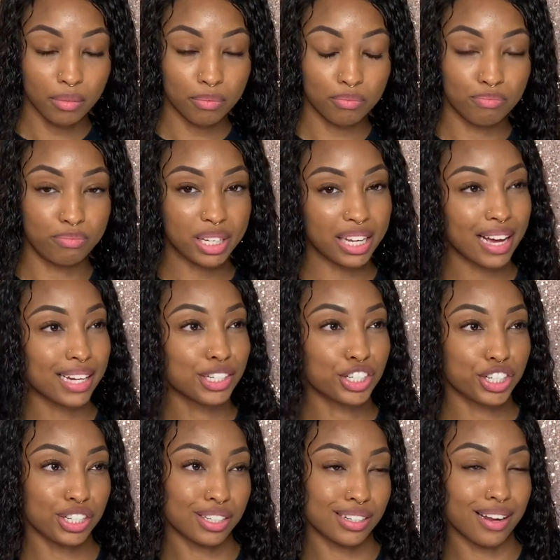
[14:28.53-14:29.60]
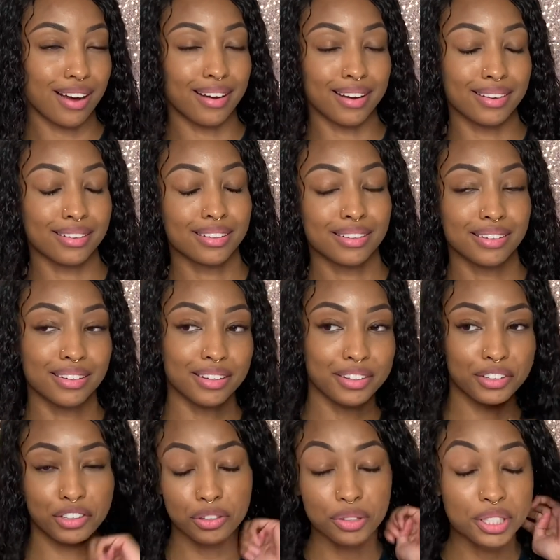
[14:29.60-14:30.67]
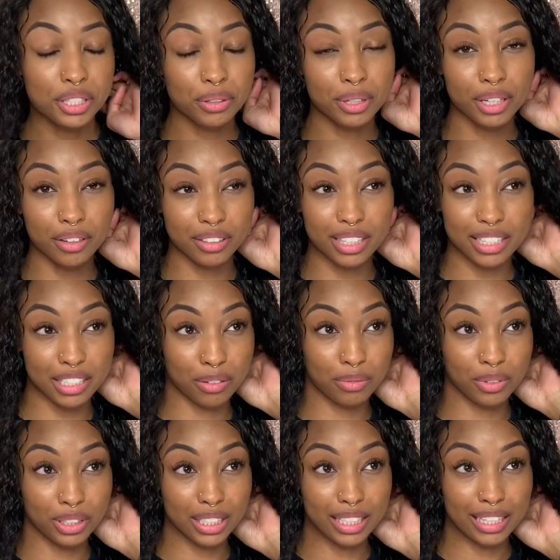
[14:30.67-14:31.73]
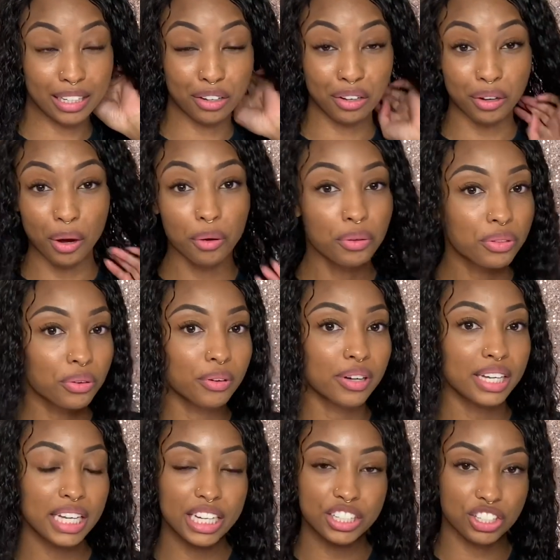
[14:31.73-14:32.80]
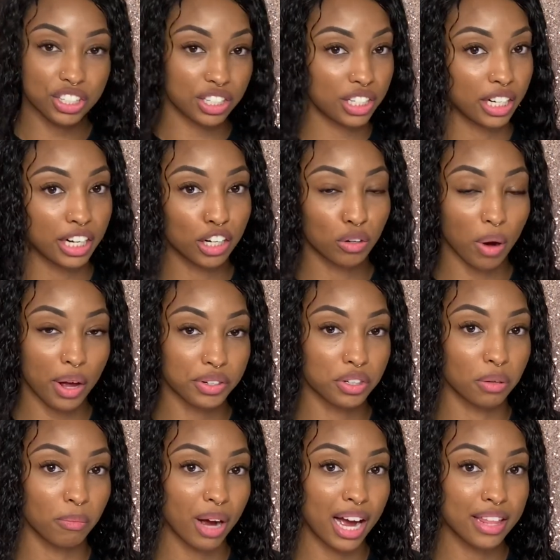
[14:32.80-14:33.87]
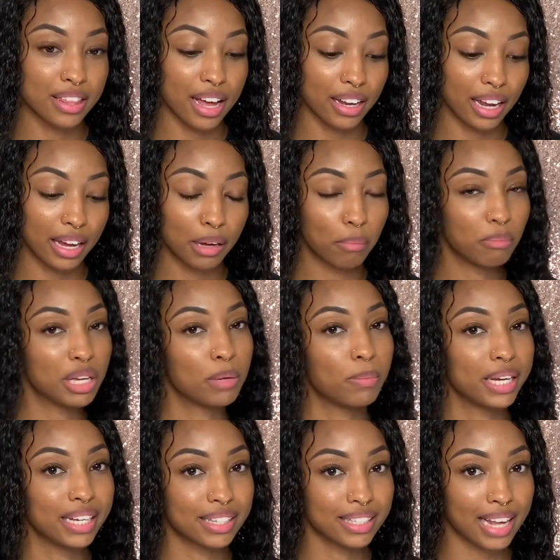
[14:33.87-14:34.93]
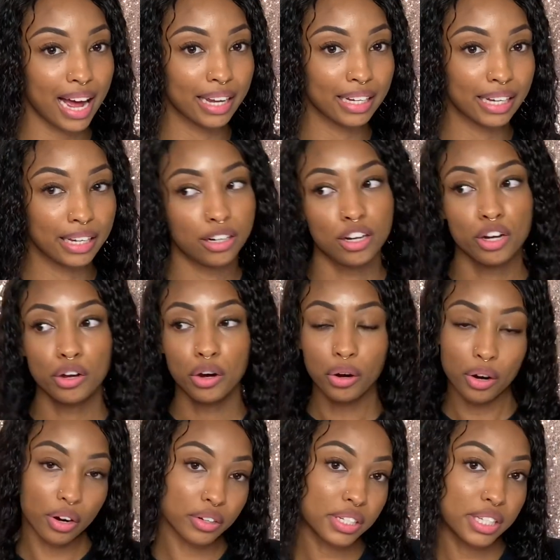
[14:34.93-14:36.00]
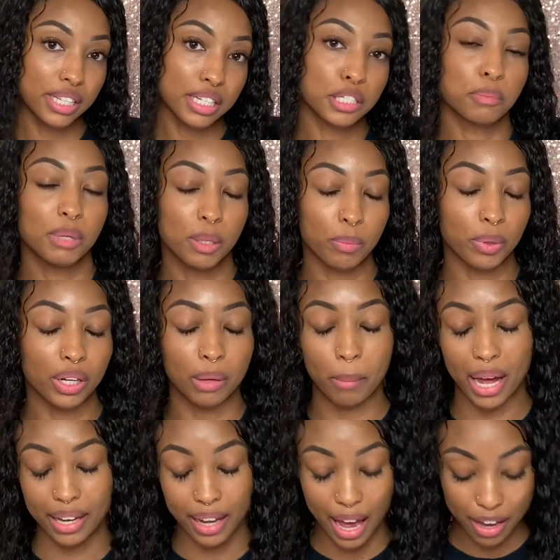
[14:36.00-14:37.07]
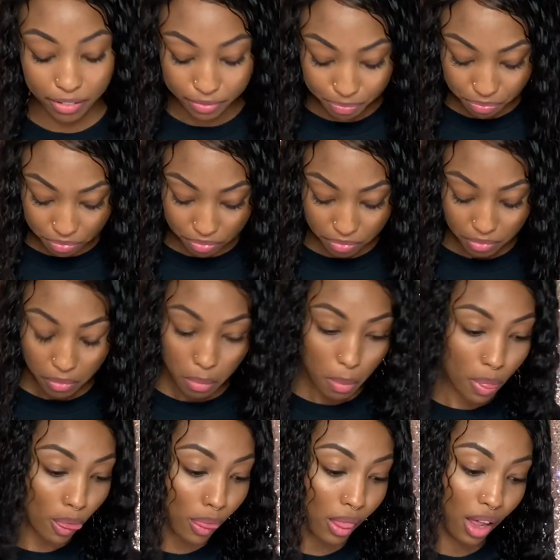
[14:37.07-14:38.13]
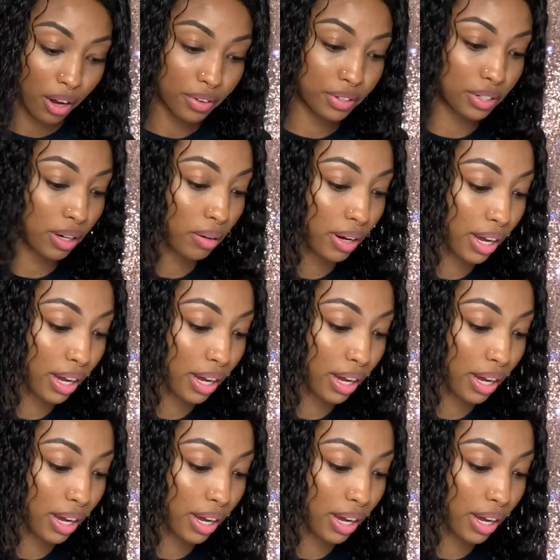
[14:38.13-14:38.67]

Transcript: because she's not used to it or doesn't really go through it, it just didn't cross her mind that, like, me being silent hurts these people in my life. So,